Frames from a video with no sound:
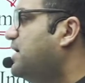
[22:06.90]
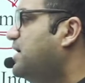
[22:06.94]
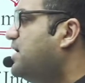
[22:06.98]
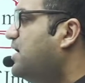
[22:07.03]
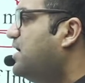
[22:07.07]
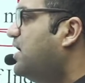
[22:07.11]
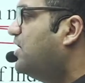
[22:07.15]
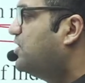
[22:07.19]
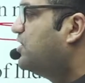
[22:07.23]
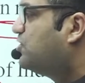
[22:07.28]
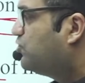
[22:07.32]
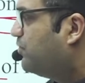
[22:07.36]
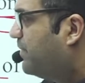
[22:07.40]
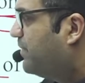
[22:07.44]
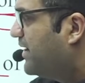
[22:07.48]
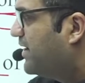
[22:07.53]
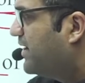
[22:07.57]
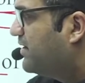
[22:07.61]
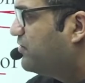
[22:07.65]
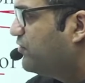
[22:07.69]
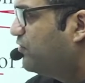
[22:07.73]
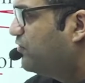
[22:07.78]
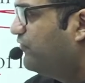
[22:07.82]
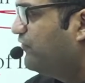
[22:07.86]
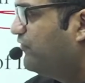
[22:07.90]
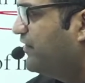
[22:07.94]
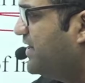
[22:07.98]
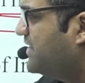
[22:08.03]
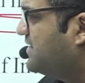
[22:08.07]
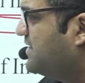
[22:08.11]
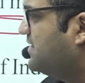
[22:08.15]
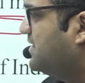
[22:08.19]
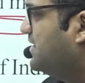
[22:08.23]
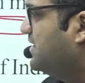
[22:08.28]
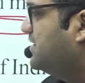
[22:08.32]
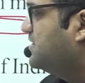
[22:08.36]
To bear true faith,
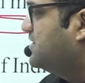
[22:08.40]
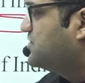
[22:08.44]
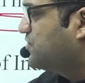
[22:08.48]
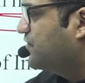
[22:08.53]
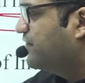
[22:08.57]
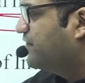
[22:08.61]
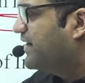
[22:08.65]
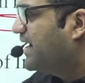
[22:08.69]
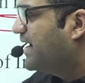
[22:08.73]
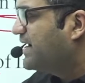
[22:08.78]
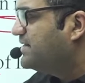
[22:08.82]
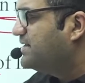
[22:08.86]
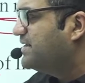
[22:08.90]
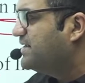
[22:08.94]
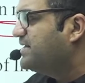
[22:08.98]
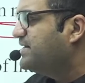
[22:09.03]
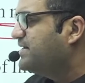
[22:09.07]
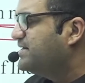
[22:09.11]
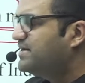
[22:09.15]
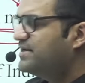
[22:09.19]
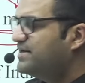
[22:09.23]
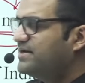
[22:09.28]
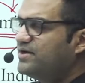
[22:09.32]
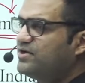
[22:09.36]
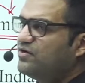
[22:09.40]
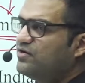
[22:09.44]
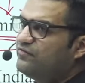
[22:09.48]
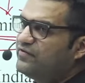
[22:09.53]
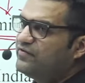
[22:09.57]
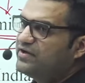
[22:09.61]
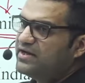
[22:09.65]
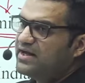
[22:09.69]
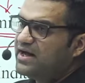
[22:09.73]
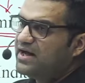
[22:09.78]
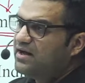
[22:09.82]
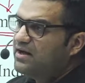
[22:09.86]
sovereignty and integrity of
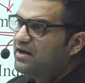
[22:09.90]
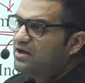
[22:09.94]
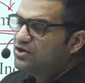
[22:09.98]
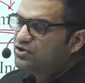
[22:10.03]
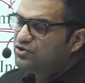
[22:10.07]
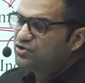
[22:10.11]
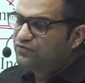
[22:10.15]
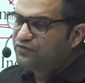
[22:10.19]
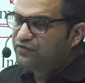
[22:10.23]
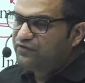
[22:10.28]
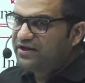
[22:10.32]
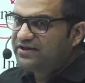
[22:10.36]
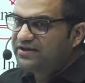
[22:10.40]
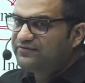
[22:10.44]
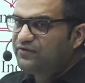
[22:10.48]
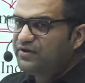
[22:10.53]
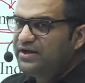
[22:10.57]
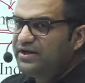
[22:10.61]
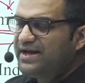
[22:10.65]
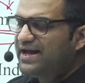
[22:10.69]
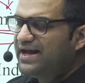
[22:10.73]
India, to faithfully and